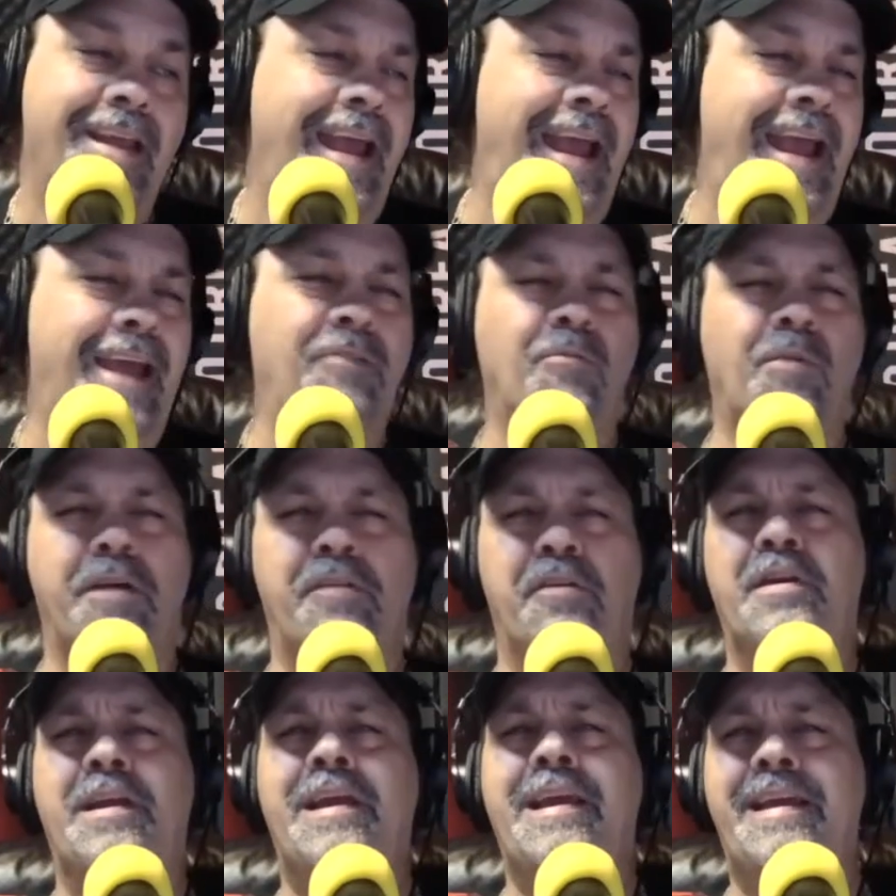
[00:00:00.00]
And
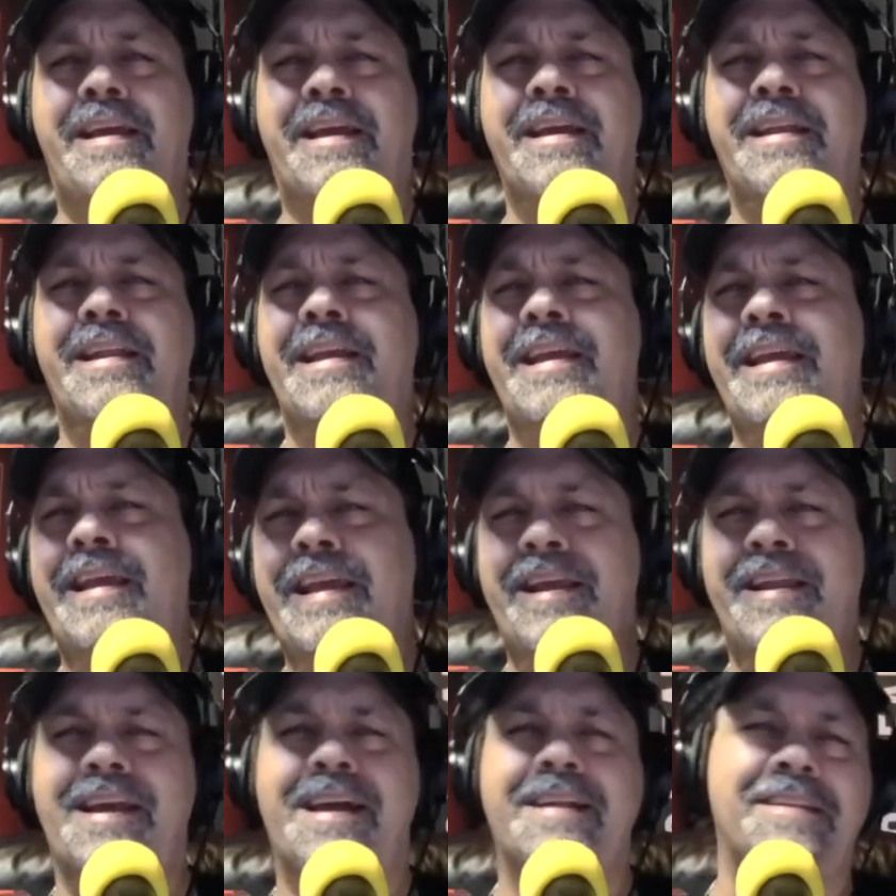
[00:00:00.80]
whether he can
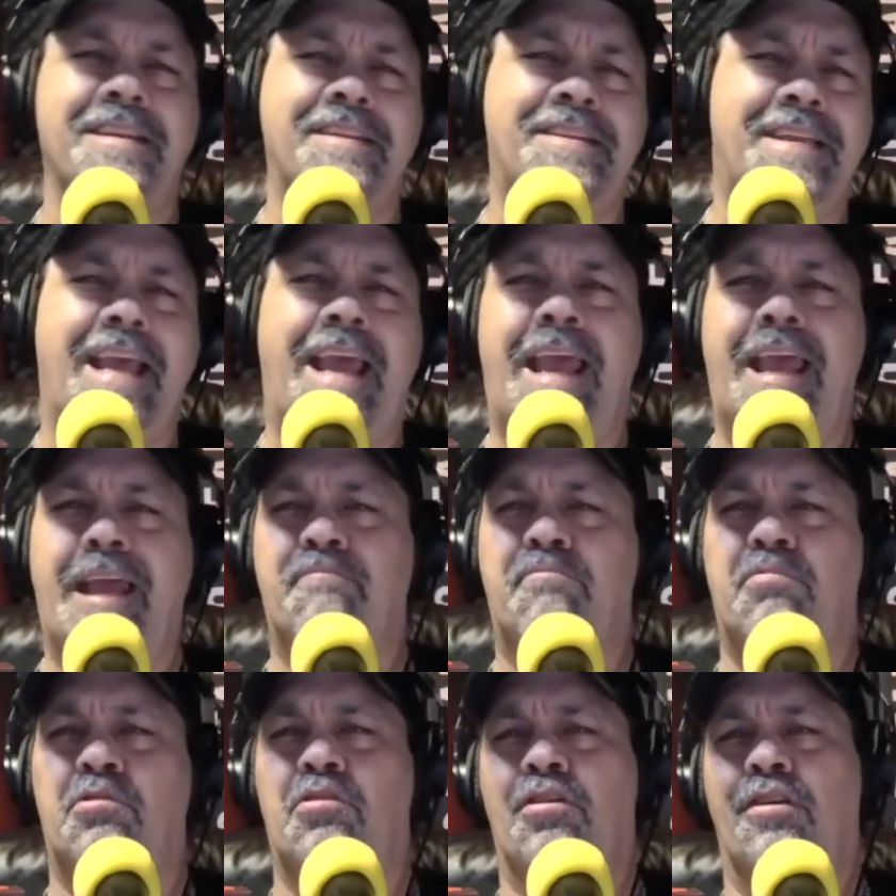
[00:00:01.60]
eat at the
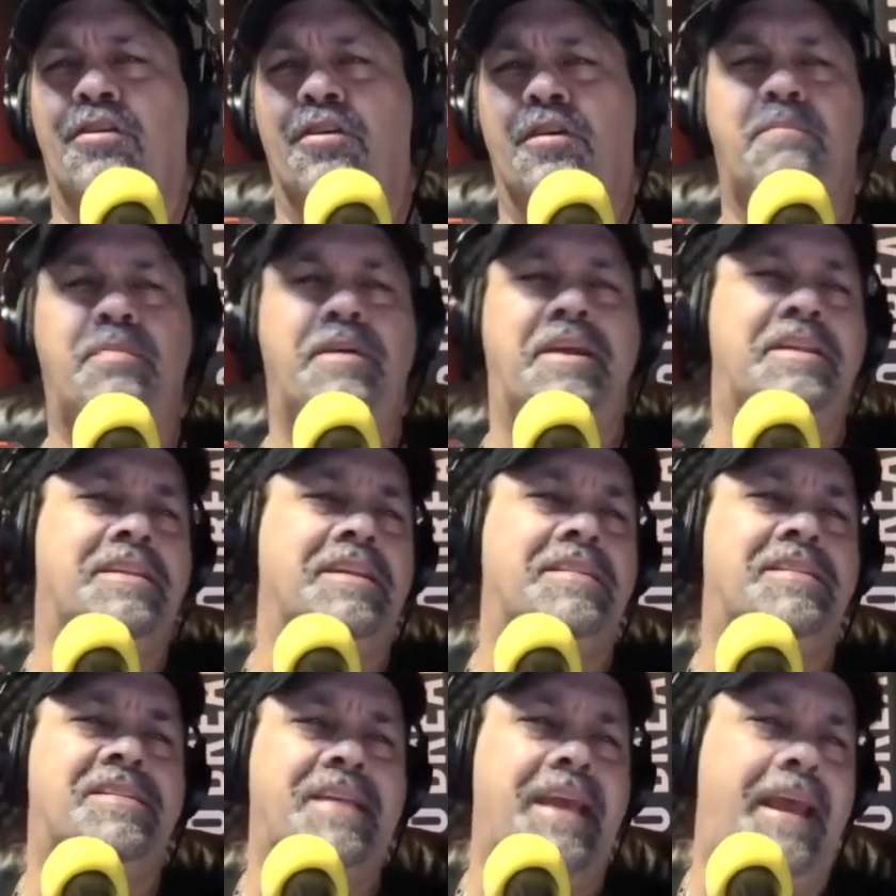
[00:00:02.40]
table or be at
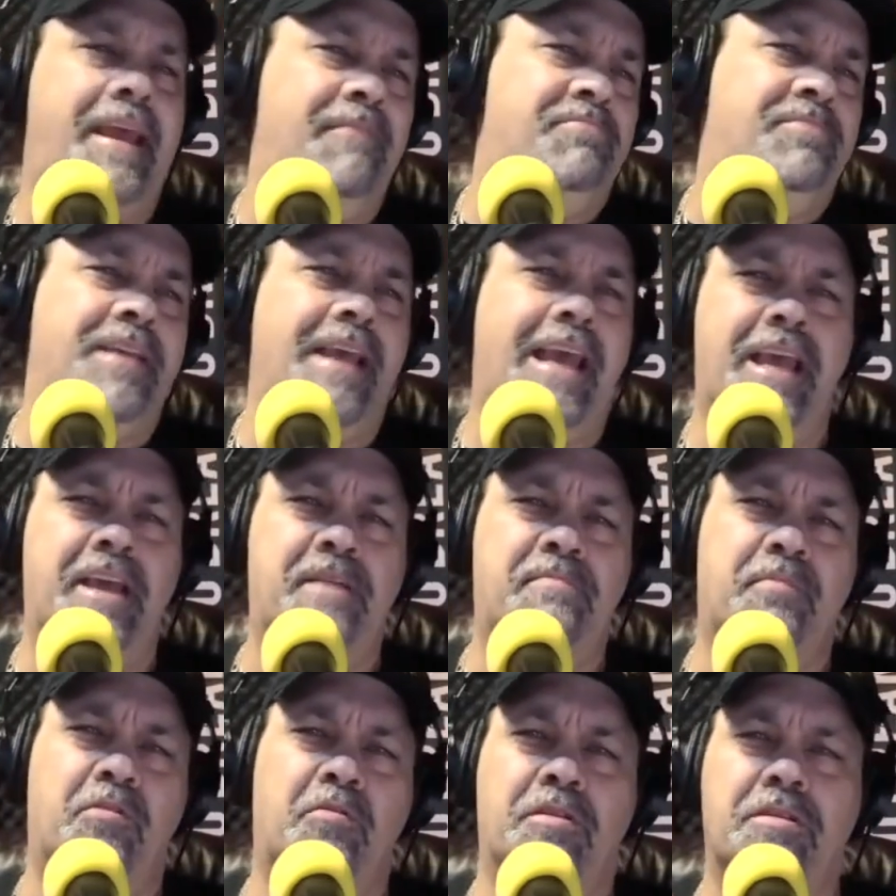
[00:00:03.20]
the same
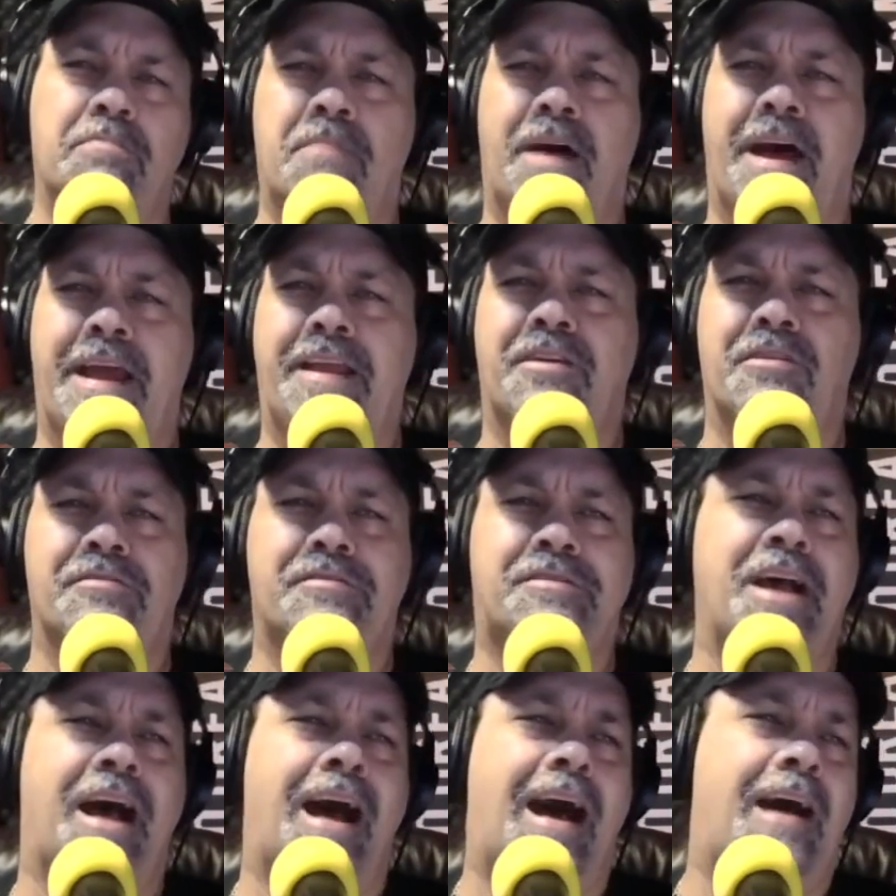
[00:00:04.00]
table with Michael
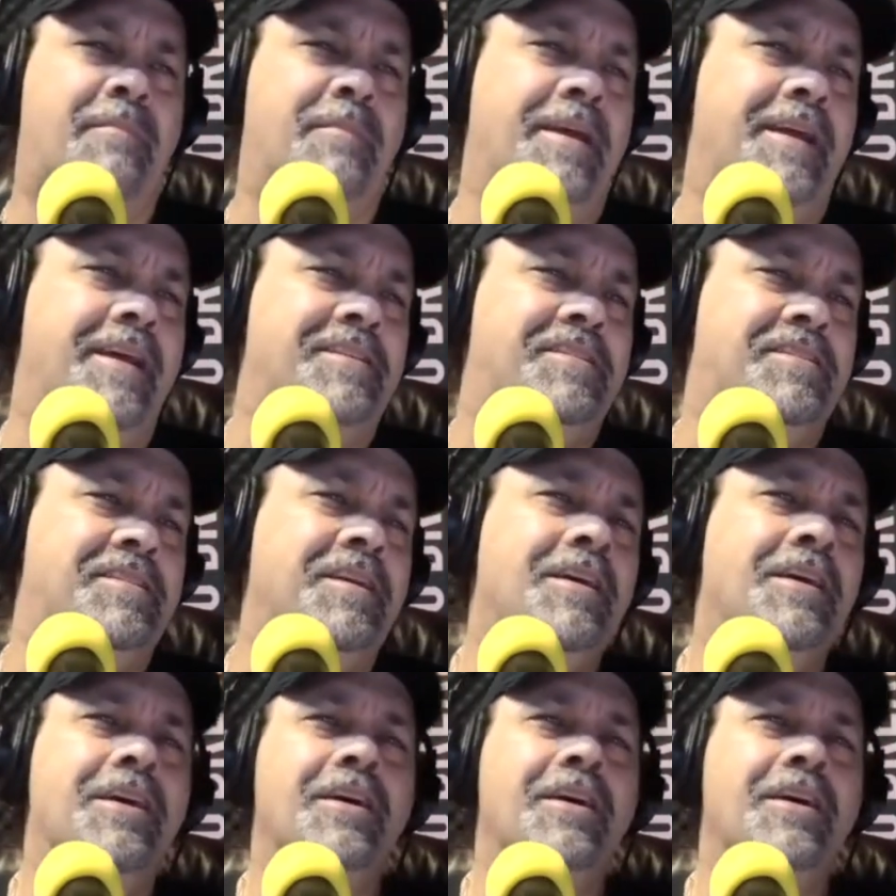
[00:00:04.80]
Thomas,